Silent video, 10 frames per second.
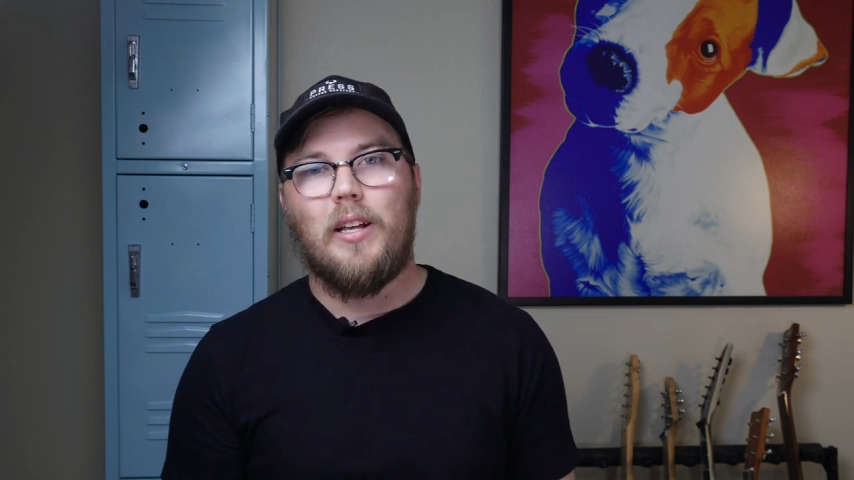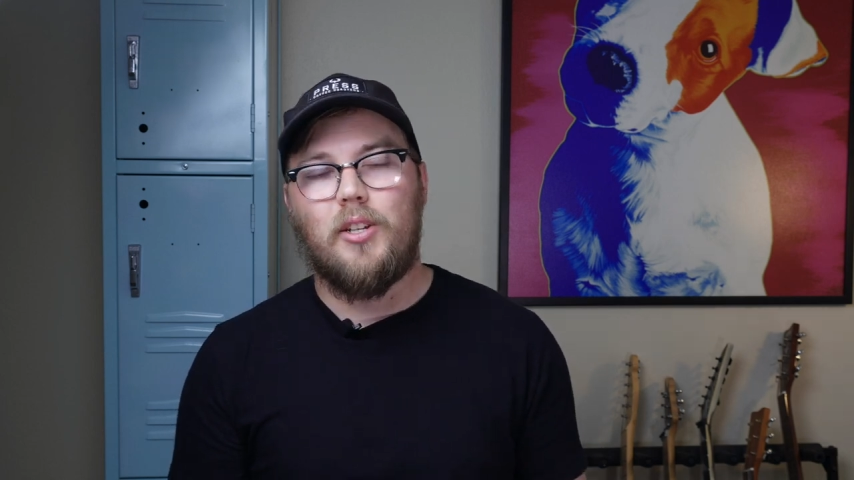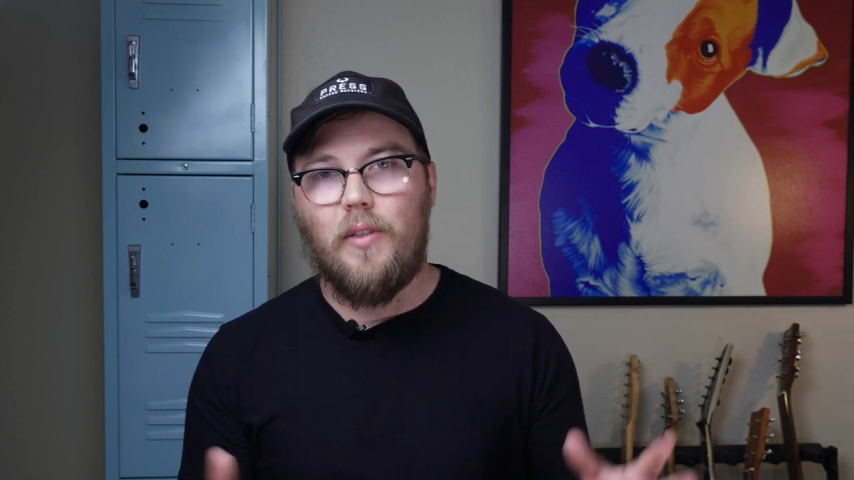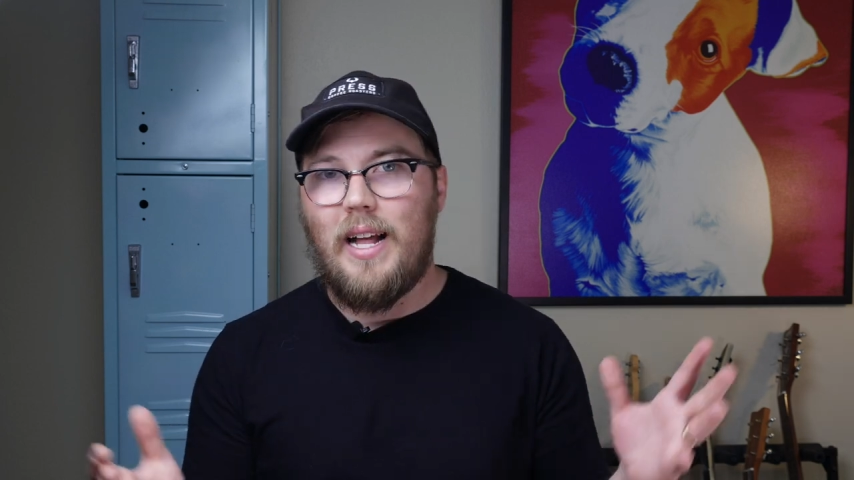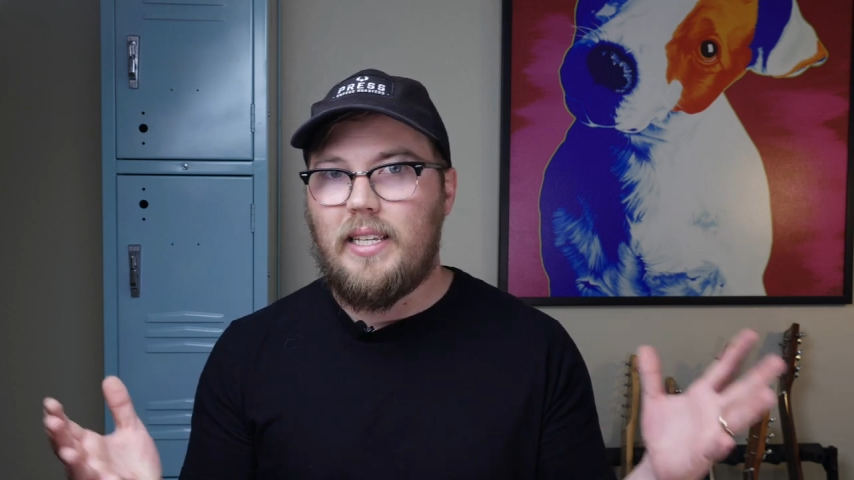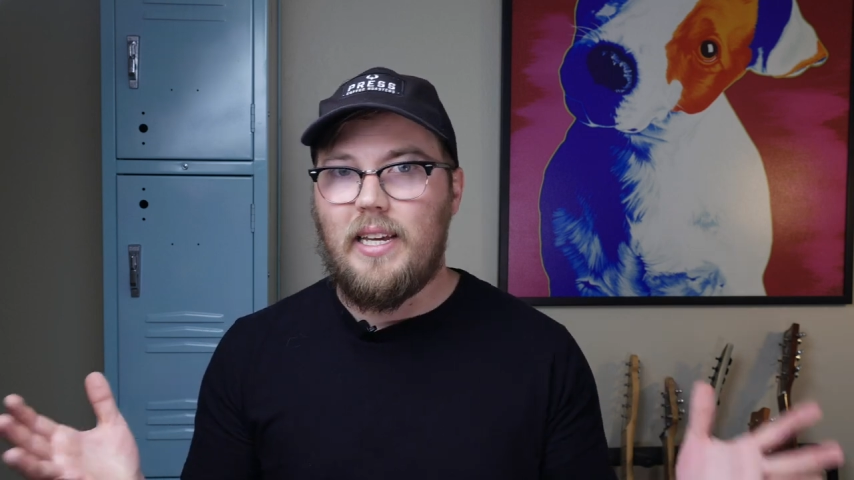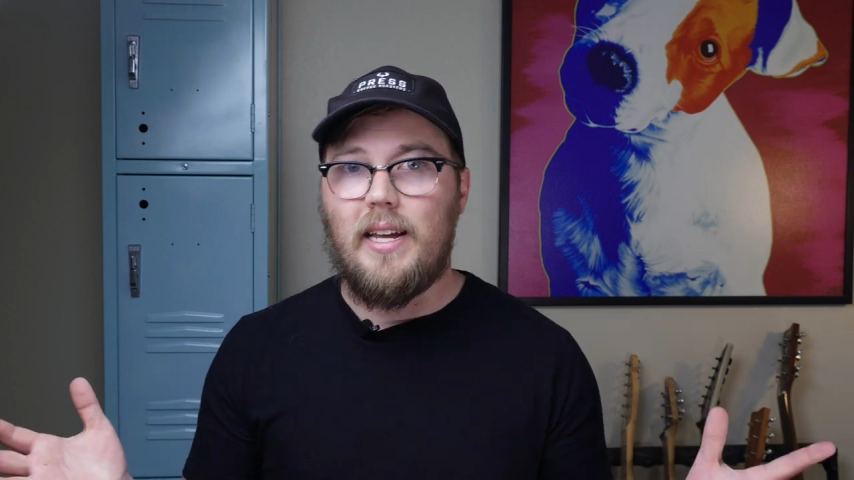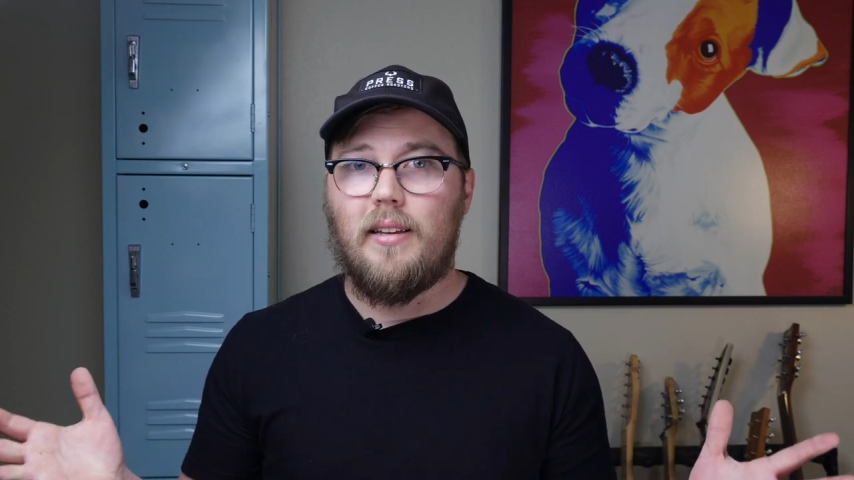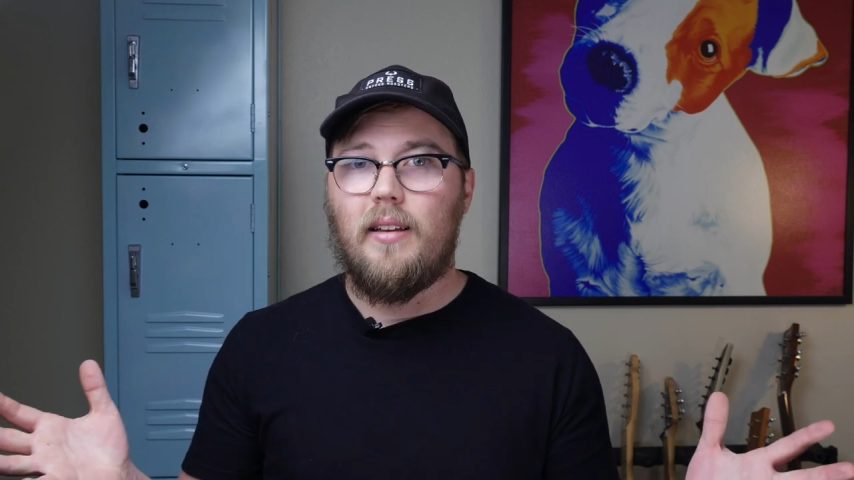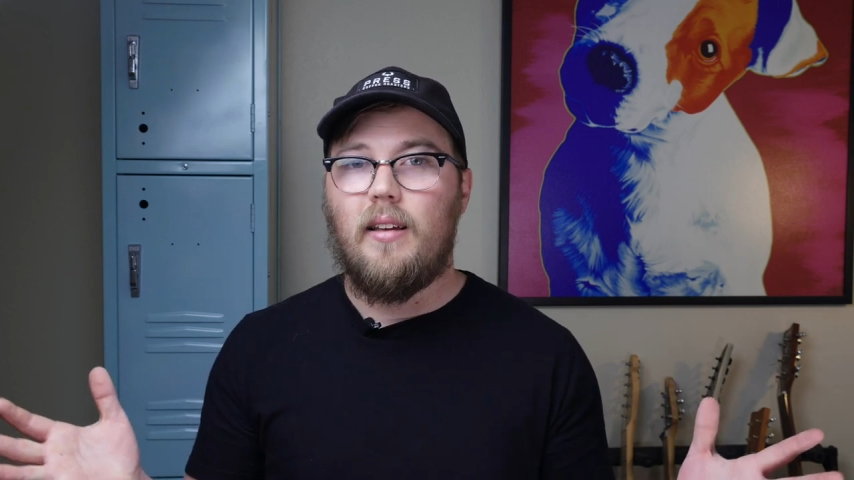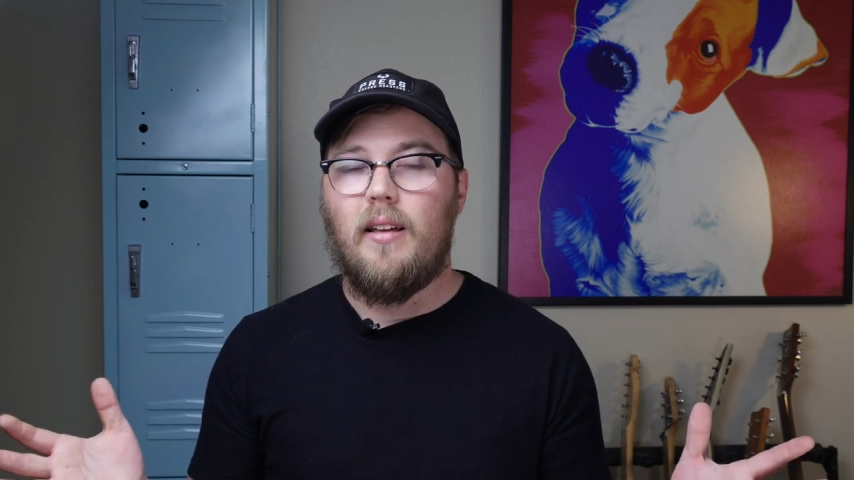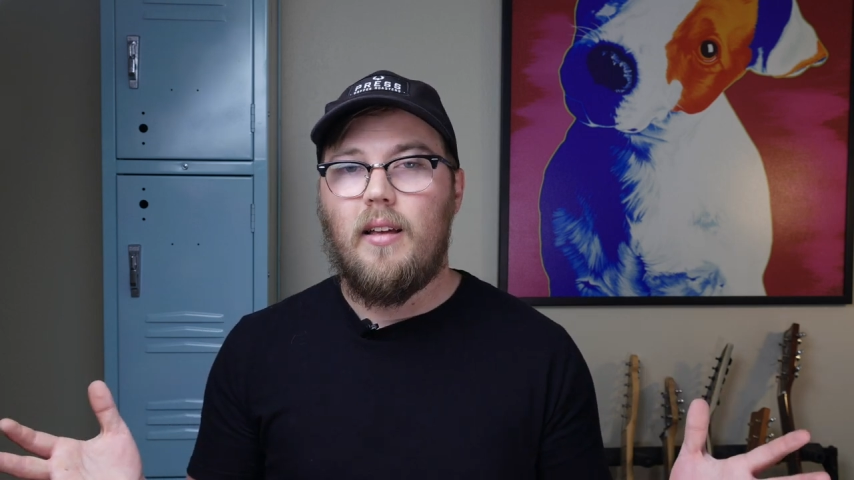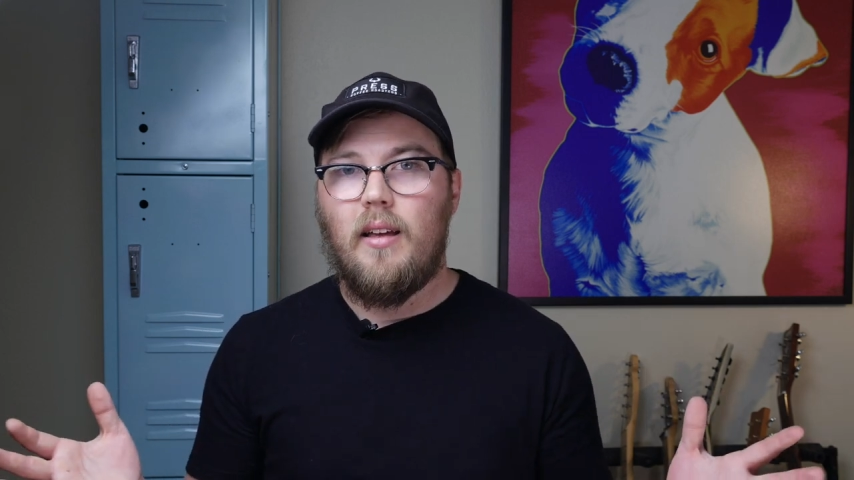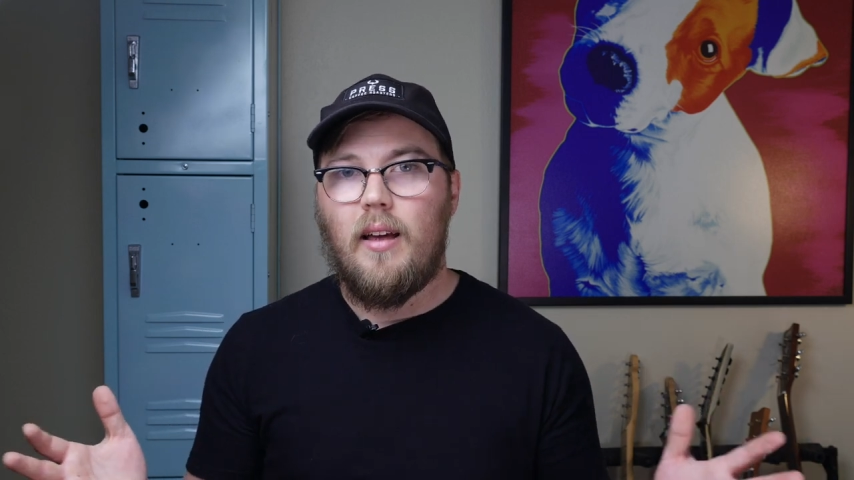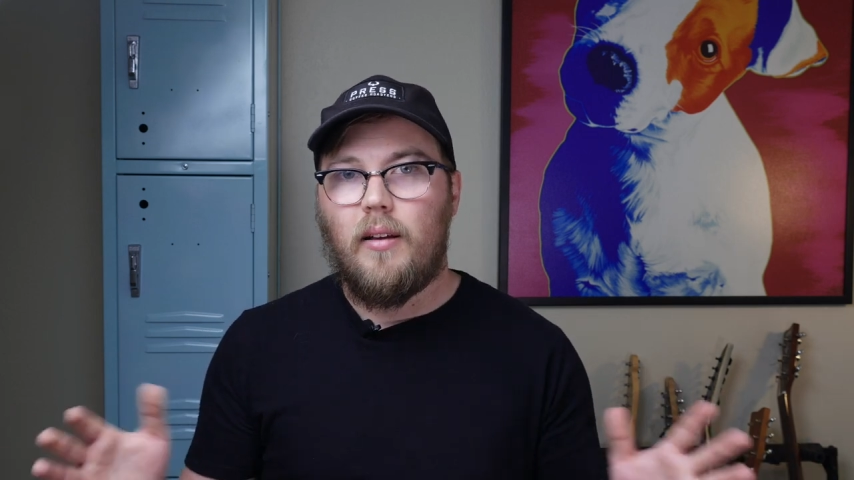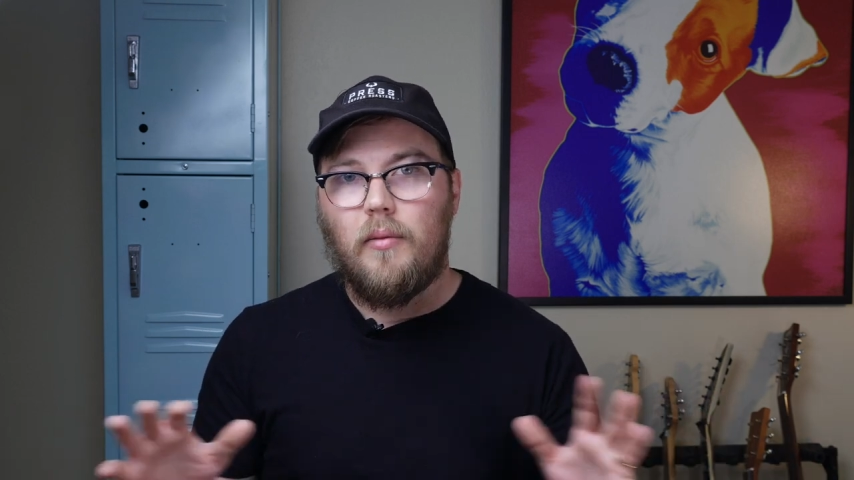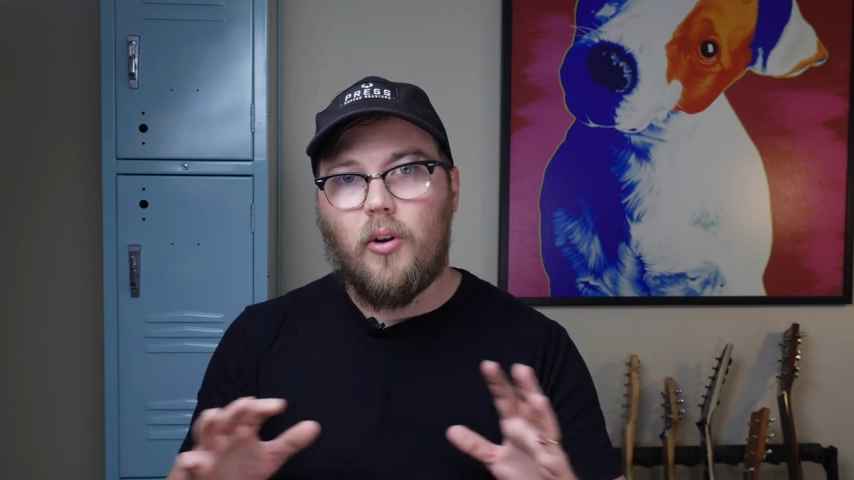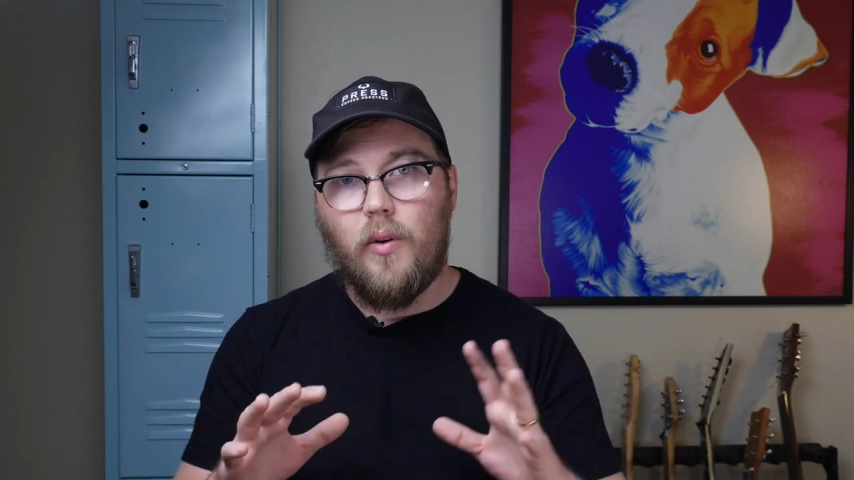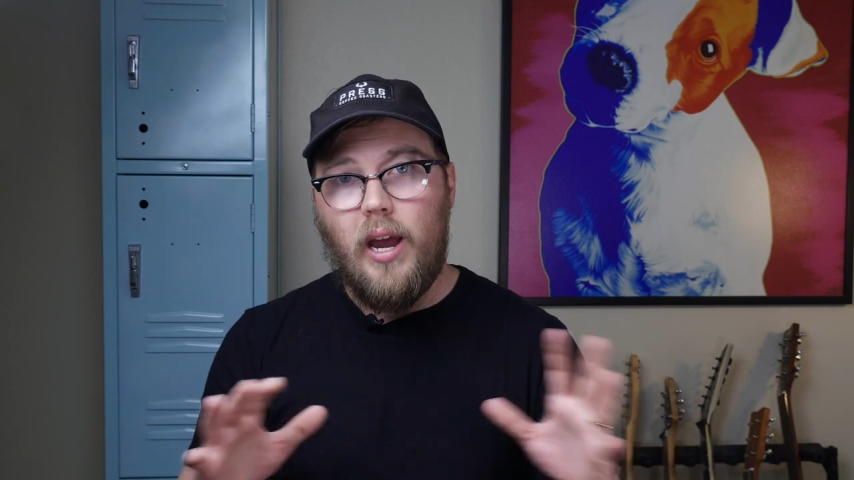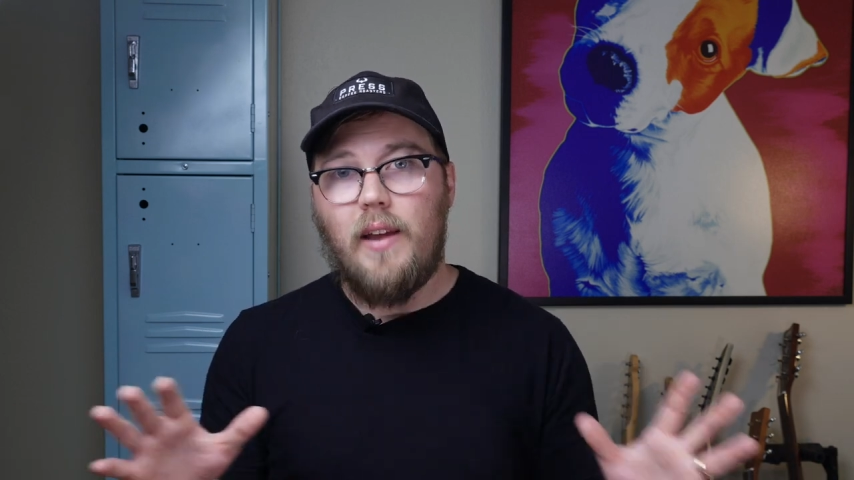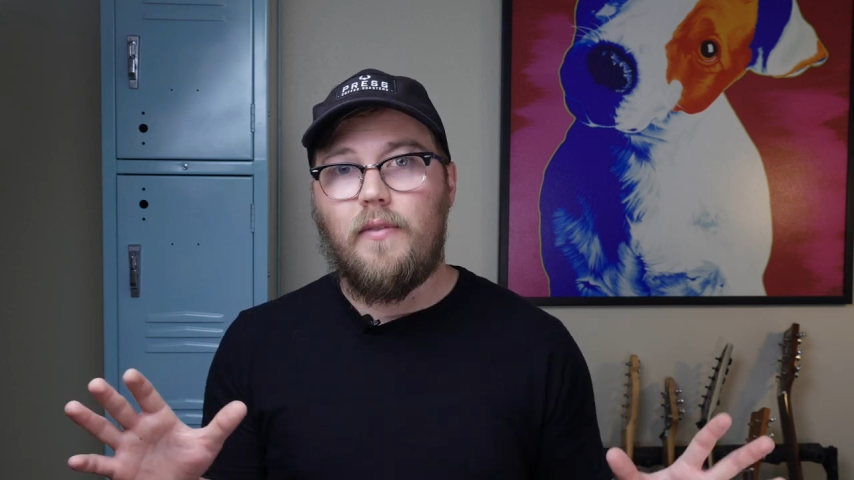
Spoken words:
So that's it. Create